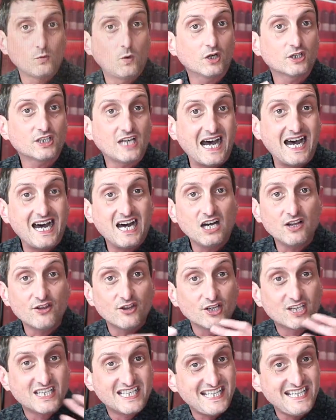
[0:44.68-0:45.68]
what are
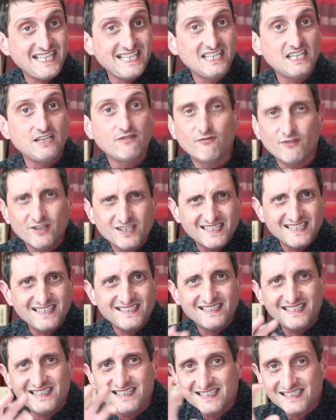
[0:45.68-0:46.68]
the key
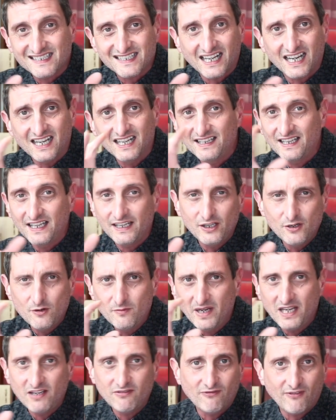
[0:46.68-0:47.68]
differences in style that you
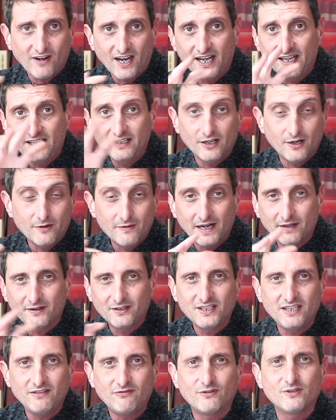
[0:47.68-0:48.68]
may find around
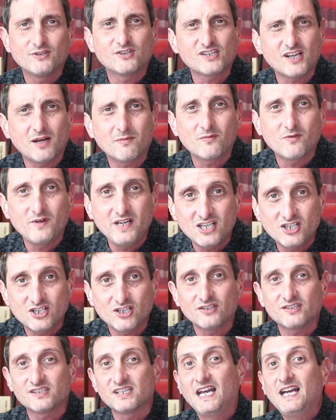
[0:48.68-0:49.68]
the different
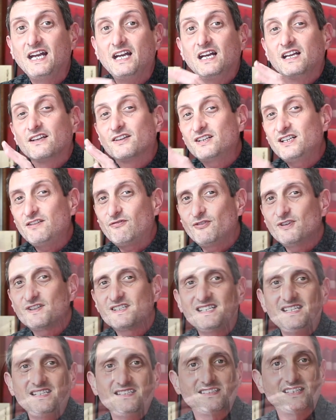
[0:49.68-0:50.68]
sub-regions, the
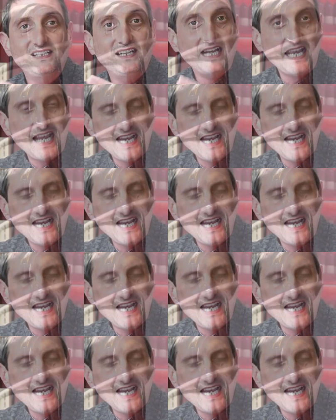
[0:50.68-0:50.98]
differences in